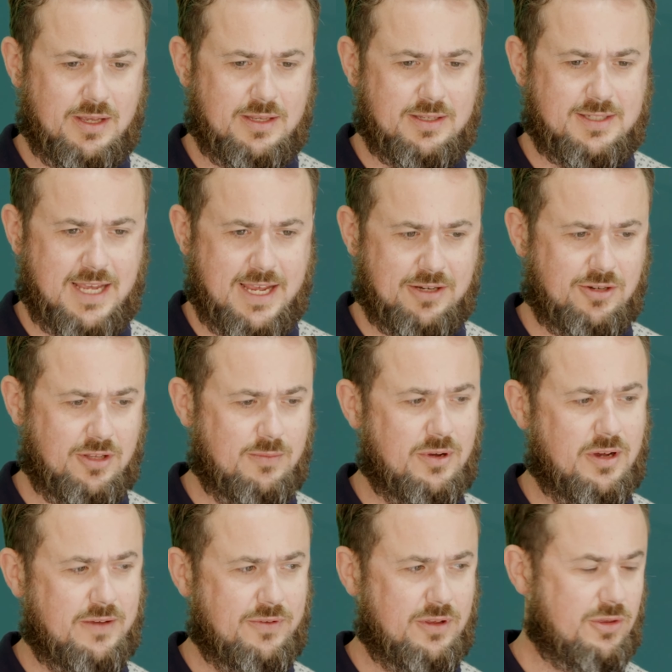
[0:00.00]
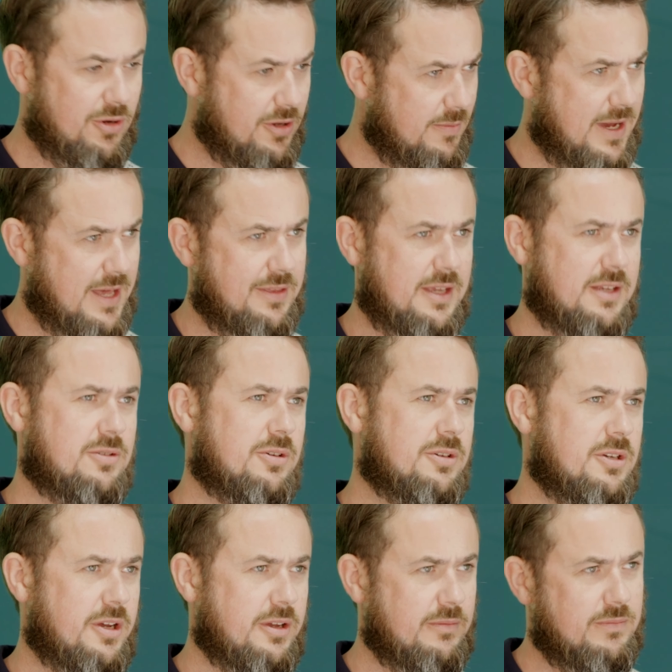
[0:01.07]
saying to them, have you thought about this, or
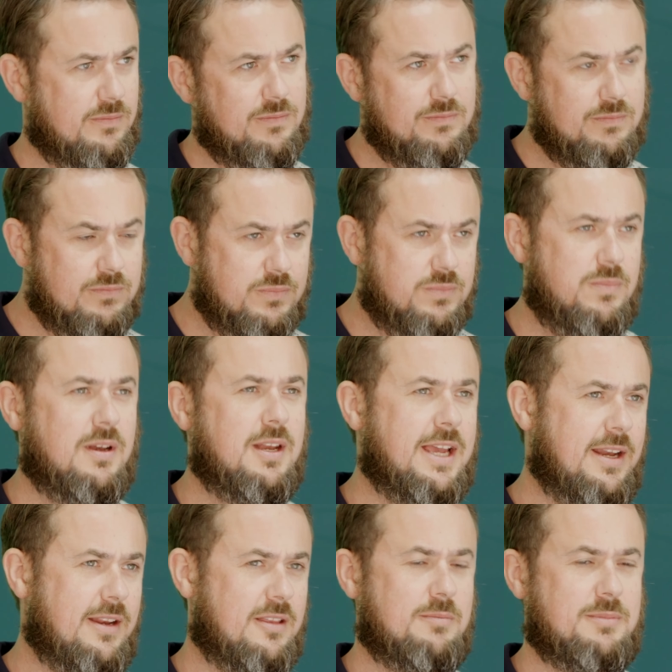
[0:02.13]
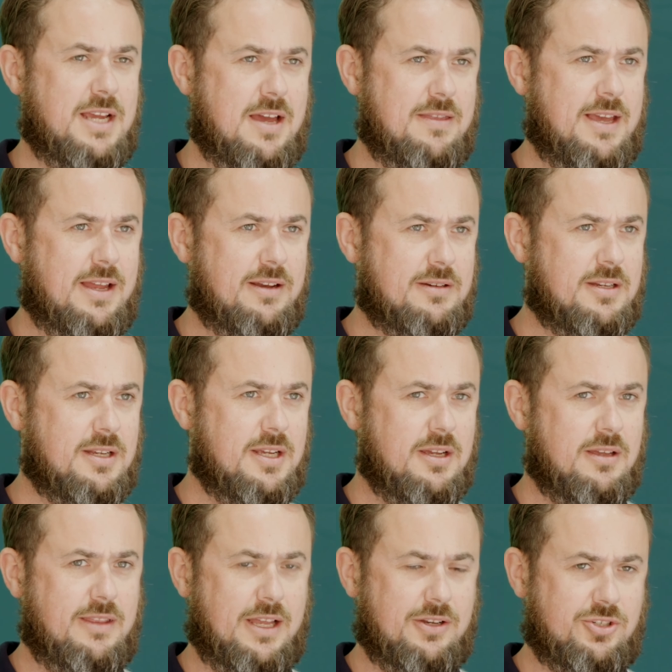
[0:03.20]
leading them down
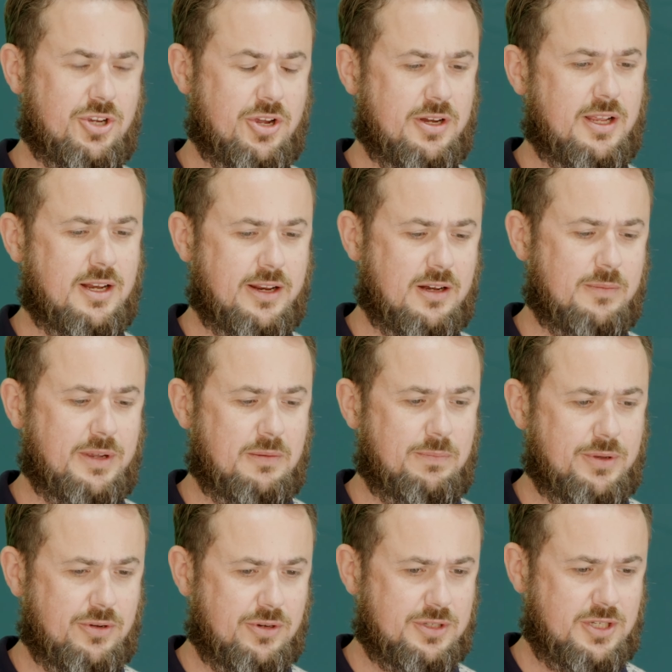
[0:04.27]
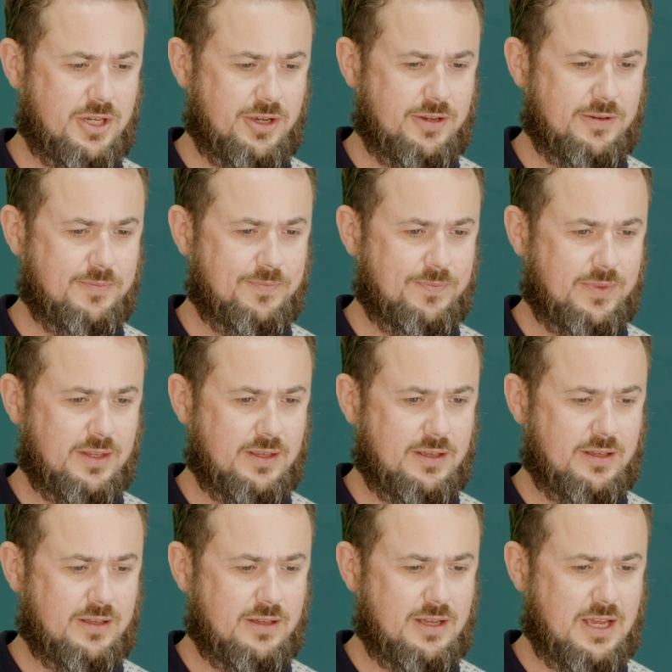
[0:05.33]
that journey a little bit, but also
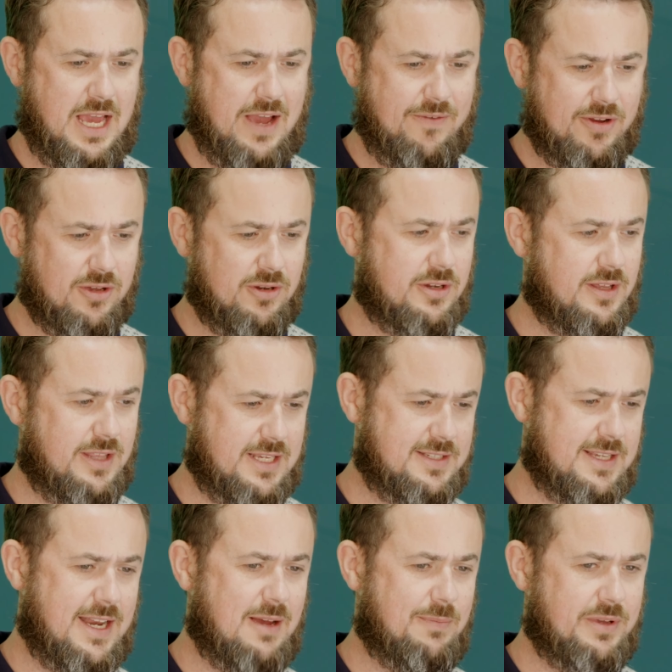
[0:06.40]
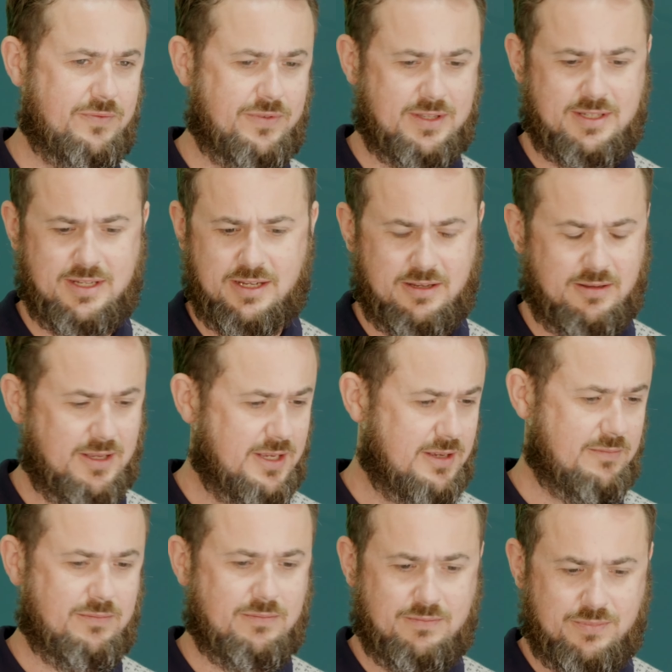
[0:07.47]
having a look at their setup. If it's a
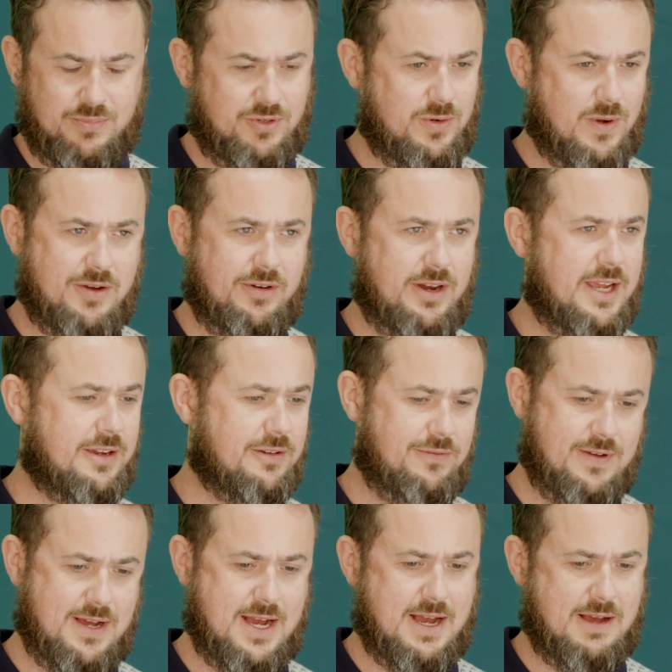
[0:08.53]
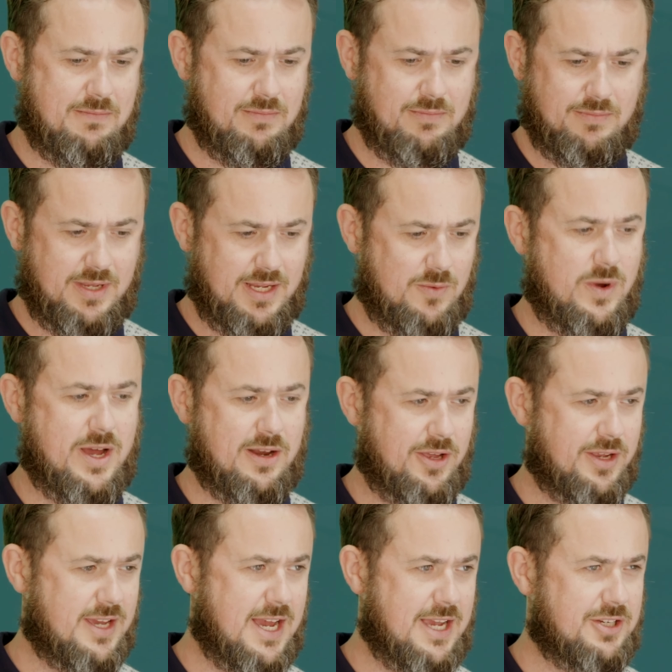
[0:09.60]
200-acre farm in one
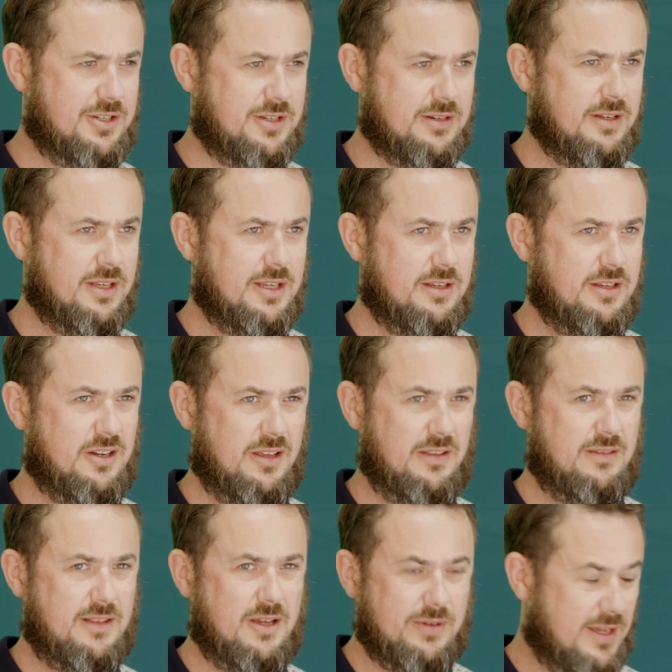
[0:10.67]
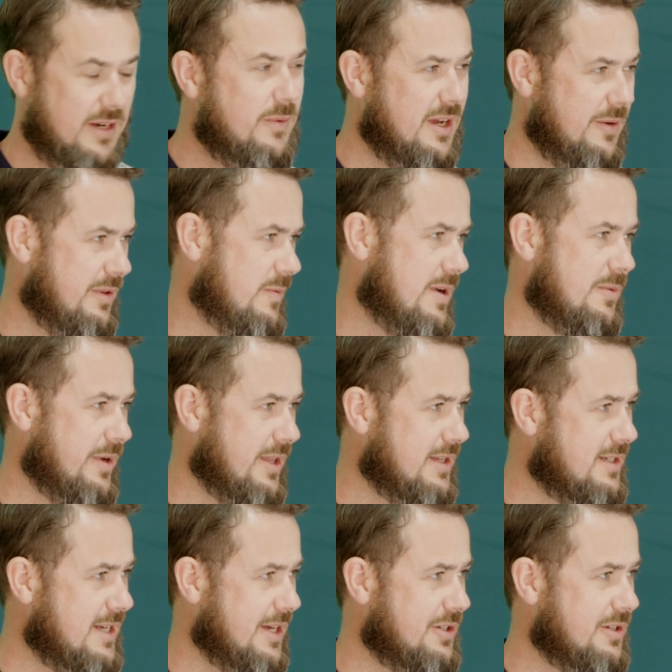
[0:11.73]
location, they'll get away with one weather
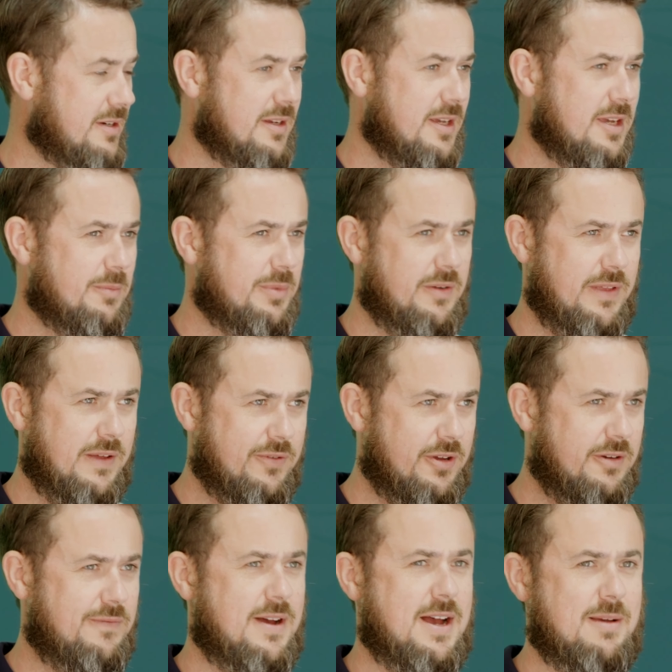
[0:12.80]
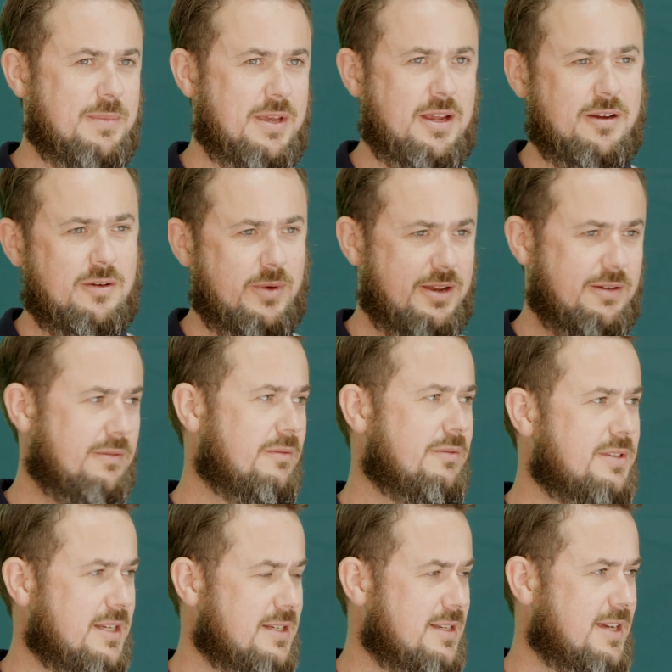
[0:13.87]
station. But if they've got a farm here and one
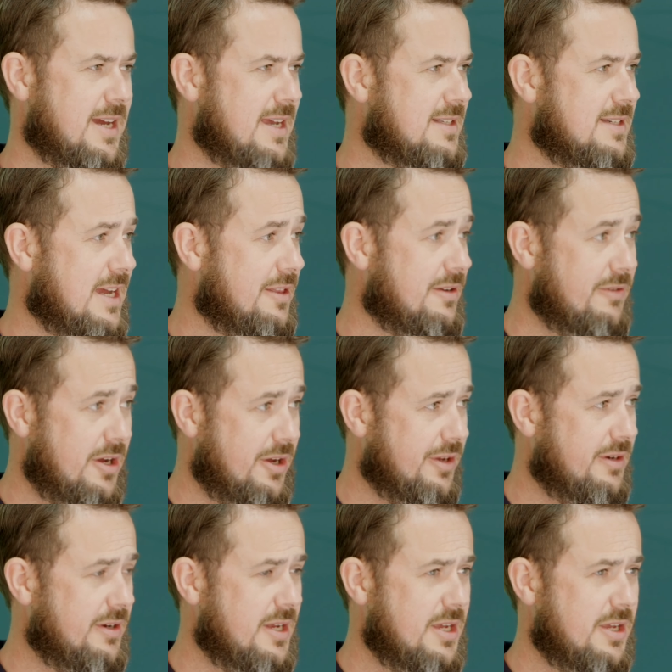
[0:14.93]
60 k's down the road,